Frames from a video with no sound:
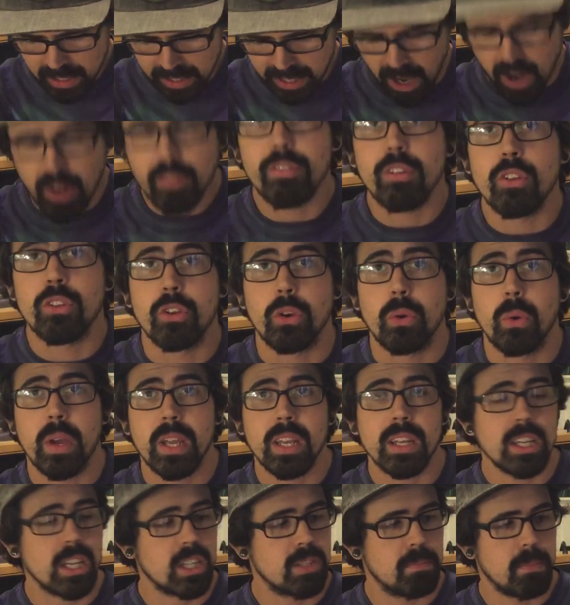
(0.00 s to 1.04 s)
careful
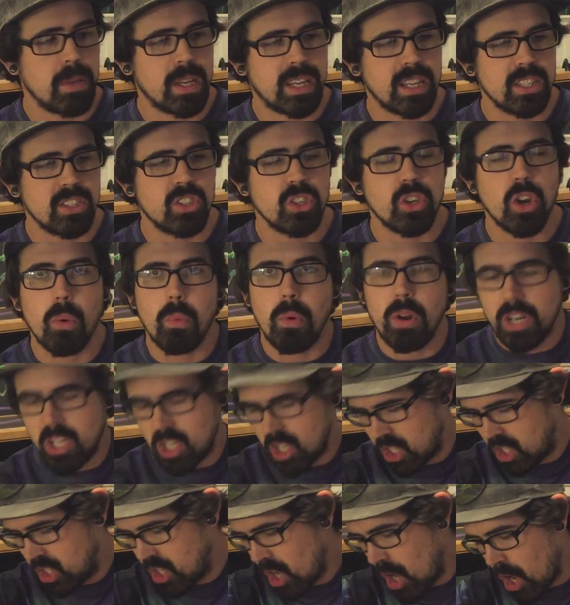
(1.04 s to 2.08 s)
doing, because you don't want to
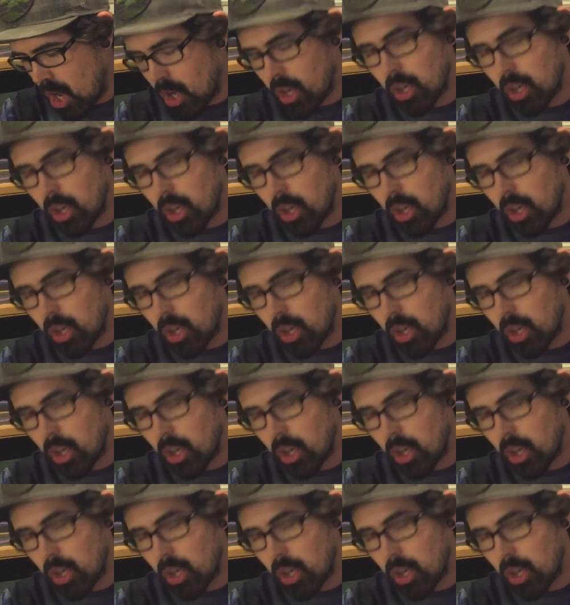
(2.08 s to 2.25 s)
just